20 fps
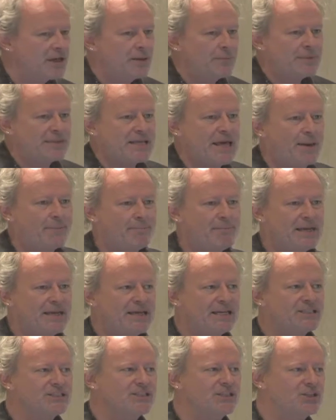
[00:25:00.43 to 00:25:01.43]
but that
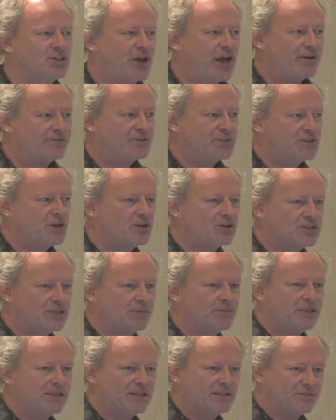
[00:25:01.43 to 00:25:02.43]
means that you have to know
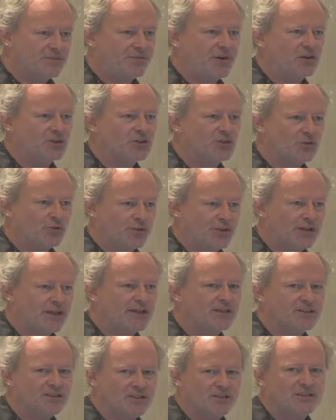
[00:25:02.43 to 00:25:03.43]
some of these functional
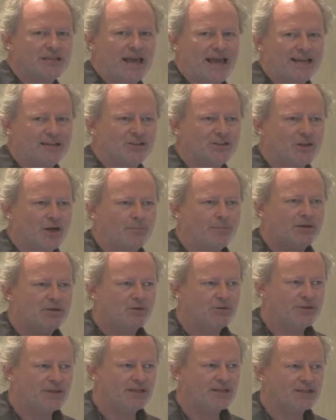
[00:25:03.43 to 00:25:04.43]
things, these
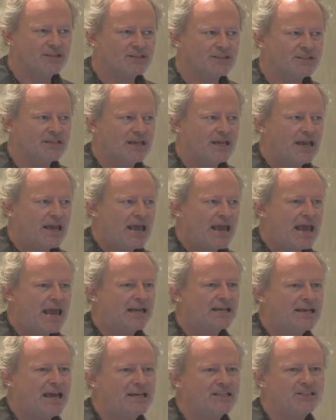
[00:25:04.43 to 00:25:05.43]
anatomical things,
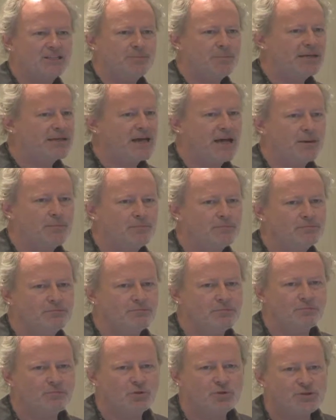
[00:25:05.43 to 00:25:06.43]
and it has to
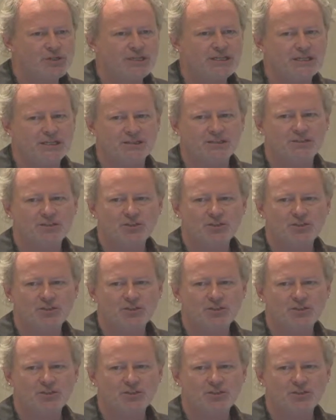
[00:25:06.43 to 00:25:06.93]
become routine.